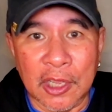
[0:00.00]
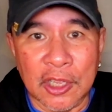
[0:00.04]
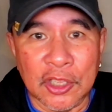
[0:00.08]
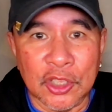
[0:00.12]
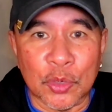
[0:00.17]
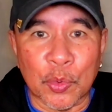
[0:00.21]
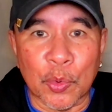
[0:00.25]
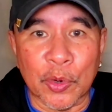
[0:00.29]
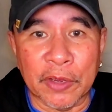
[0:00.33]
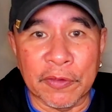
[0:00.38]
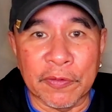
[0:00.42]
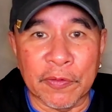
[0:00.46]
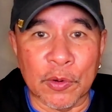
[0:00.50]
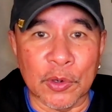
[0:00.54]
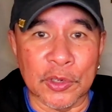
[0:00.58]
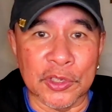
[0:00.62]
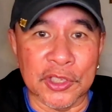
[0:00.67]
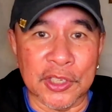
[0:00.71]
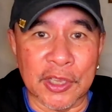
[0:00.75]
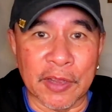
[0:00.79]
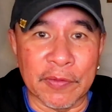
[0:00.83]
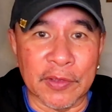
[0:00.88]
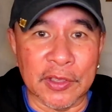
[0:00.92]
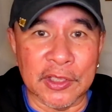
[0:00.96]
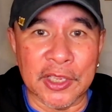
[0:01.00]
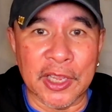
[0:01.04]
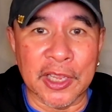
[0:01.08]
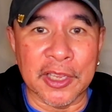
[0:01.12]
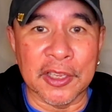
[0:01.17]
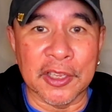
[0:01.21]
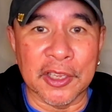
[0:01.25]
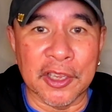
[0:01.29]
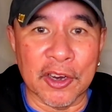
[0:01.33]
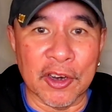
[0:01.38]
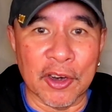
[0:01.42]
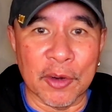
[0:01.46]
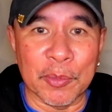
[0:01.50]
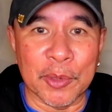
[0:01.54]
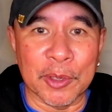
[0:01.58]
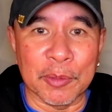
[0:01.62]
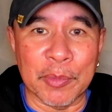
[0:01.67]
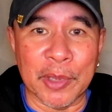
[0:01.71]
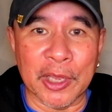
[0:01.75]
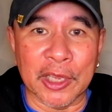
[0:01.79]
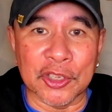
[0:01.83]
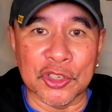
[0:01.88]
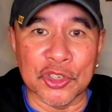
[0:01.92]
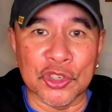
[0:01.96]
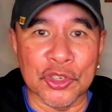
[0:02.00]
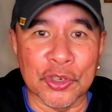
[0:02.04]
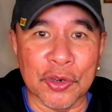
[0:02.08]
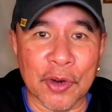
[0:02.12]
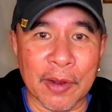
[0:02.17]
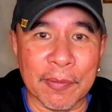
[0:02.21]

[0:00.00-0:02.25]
24/7 taking care of me and making sure